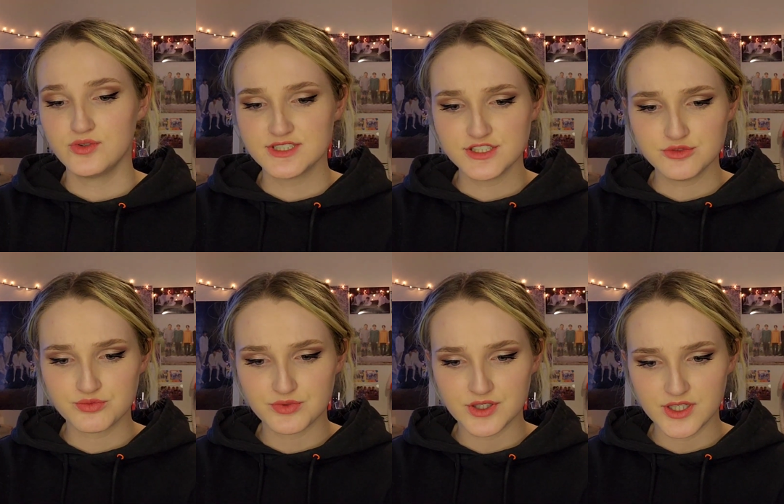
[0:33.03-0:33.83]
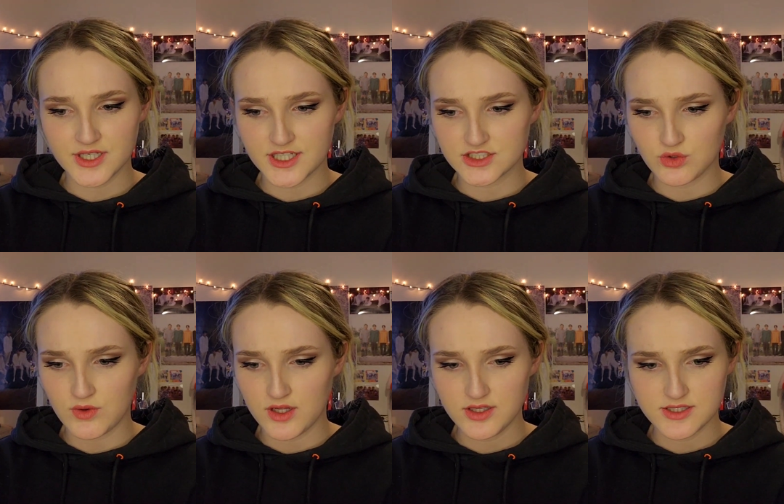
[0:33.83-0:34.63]
This is a really nice
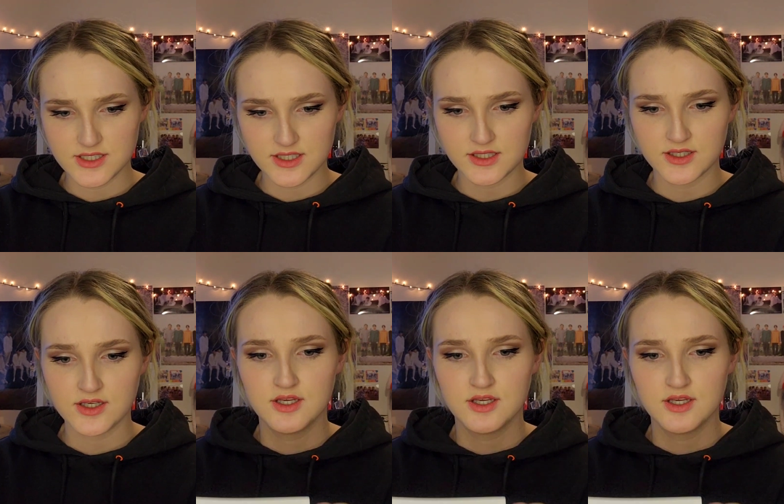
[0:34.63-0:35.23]
quality.